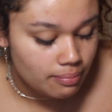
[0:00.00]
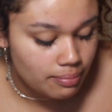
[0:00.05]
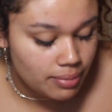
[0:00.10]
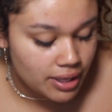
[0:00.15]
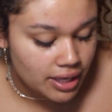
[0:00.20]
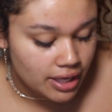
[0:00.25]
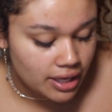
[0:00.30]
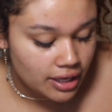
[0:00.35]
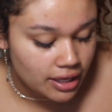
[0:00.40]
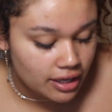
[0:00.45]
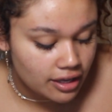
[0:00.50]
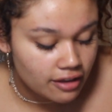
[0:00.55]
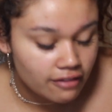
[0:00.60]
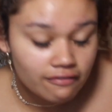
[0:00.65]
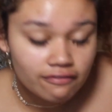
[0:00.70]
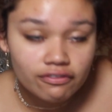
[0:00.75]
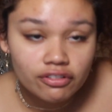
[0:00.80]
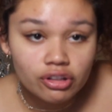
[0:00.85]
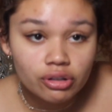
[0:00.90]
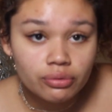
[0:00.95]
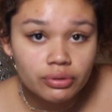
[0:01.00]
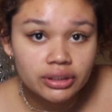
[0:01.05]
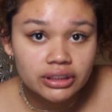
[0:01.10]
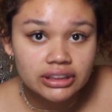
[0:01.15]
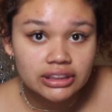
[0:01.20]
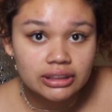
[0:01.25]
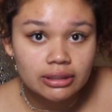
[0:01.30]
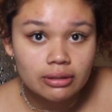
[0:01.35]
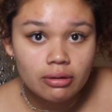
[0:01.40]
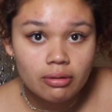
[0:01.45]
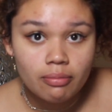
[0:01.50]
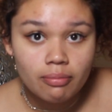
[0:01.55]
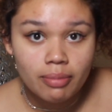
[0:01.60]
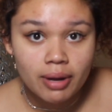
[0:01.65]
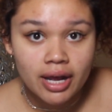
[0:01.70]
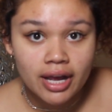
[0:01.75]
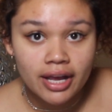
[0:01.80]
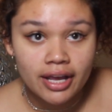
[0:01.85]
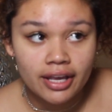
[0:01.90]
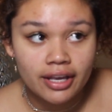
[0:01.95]
being influenced
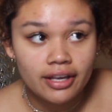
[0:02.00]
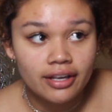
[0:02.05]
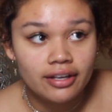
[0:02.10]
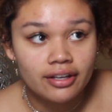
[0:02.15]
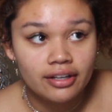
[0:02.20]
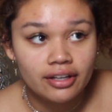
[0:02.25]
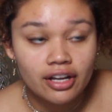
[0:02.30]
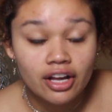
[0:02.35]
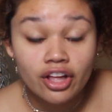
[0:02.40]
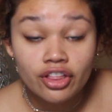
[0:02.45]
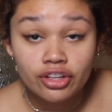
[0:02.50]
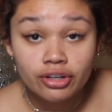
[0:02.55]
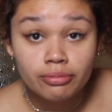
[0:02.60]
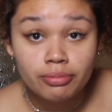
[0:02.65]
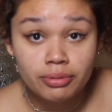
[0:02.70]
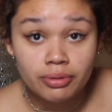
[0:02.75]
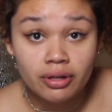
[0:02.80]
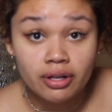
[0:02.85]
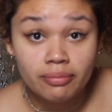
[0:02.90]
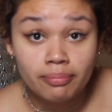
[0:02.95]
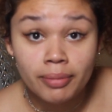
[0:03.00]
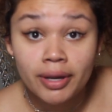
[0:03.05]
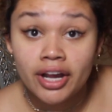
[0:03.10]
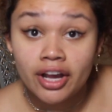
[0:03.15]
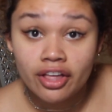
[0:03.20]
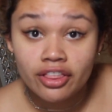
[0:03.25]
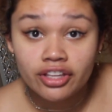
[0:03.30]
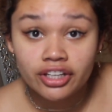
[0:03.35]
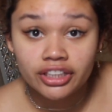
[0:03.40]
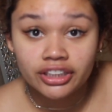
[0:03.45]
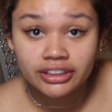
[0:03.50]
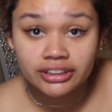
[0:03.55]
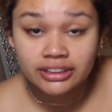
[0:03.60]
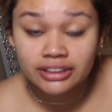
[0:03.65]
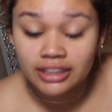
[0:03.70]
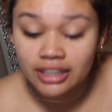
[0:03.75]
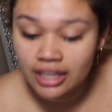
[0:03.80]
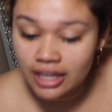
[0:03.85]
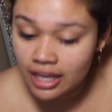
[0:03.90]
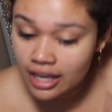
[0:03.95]
by others